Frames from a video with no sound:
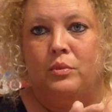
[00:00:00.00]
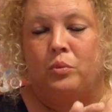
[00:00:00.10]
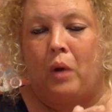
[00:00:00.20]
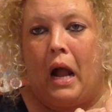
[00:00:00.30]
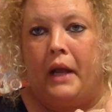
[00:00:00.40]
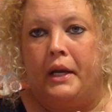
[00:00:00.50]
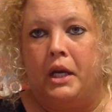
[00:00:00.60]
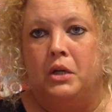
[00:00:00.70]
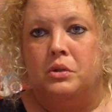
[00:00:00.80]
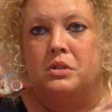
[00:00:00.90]

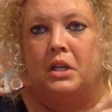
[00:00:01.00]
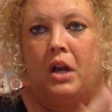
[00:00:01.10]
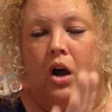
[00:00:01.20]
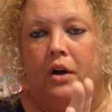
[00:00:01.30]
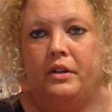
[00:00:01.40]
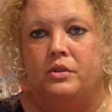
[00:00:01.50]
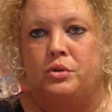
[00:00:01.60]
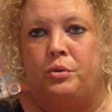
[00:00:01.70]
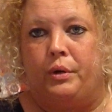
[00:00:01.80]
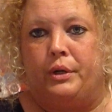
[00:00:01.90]
rhinos and all those
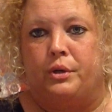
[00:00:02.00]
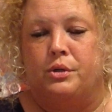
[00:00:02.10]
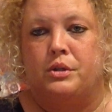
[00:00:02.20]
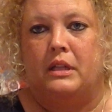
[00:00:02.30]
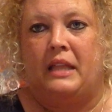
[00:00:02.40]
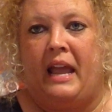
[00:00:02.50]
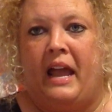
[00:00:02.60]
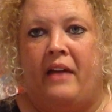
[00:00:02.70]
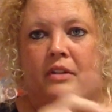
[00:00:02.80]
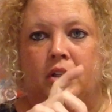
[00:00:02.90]
critters that they
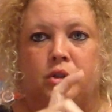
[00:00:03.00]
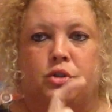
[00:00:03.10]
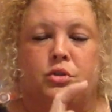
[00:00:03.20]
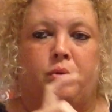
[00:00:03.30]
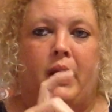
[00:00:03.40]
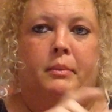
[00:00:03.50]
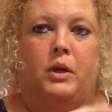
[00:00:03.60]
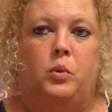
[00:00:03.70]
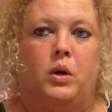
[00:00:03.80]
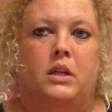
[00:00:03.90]
have. The little
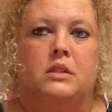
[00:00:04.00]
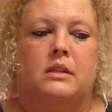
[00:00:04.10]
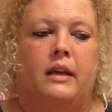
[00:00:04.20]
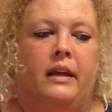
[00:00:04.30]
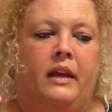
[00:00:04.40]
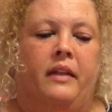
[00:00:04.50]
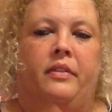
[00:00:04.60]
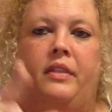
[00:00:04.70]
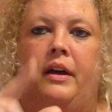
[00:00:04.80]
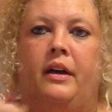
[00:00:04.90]
ceramic ones.
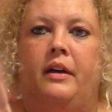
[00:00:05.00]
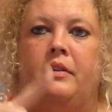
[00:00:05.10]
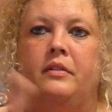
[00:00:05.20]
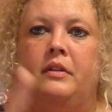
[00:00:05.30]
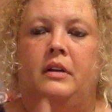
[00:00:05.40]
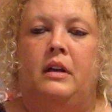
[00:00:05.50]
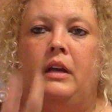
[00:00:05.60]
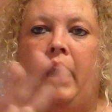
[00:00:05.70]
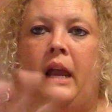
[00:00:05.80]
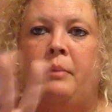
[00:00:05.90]
The
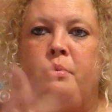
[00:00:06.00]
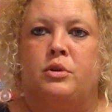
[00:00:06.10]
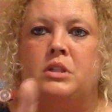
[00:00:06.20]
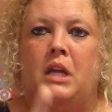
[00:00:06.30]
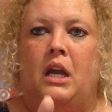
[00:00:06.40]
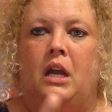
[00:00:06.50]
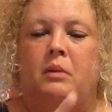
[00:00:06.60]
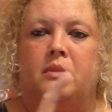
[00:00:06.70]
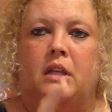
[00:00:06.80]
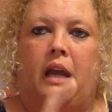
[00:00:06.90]

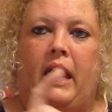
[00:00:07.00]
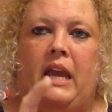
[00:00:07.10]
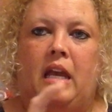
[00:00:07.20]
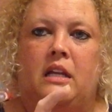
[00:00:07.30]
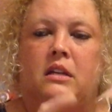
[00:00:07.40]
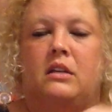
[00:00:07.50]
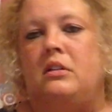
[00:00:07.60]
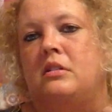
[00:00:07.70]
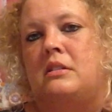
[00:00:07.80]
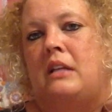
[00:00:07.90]
ampersand, the and
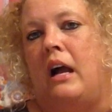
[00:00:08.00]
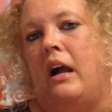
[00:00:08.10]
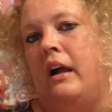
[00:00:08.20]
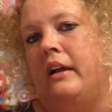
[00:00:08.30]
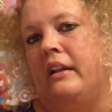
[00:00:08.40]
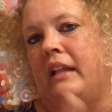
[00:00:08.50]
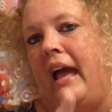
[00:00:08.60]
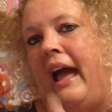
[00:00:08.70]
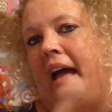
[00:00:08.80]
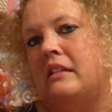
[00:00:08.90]
sign and
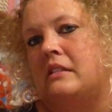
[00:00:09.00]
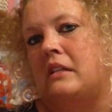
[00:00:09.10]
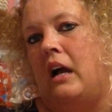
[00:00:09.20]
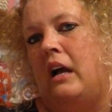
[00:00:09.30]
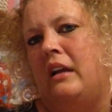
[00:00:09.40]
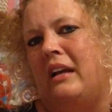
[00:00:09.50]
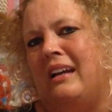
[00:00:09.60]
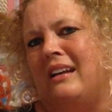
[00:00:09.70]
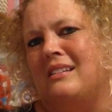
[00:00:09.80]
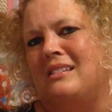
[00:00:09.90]
the at sign, I
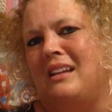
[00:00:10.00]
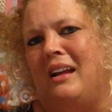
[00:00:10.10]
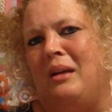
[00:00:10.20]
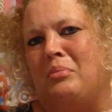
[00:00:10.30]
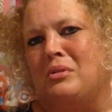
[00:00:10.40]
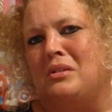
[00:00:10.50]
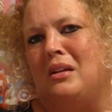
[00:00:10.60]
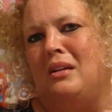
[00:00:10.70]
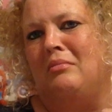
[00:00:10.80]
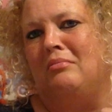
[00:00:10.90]
guess. Not
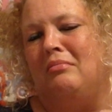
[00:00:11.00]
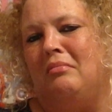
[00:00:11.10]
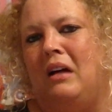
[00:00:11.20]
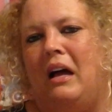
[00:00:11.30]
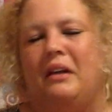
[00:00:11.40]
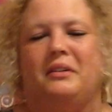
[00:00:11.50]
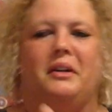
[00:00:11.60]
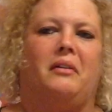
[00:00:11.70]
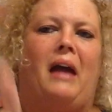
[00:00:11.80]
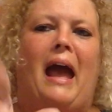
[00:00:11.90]
ampersand. I don't
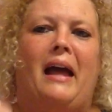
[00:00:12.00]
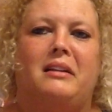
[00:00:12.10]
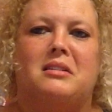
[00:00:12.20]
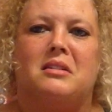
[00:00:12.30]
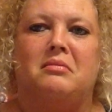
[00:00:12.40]
know. At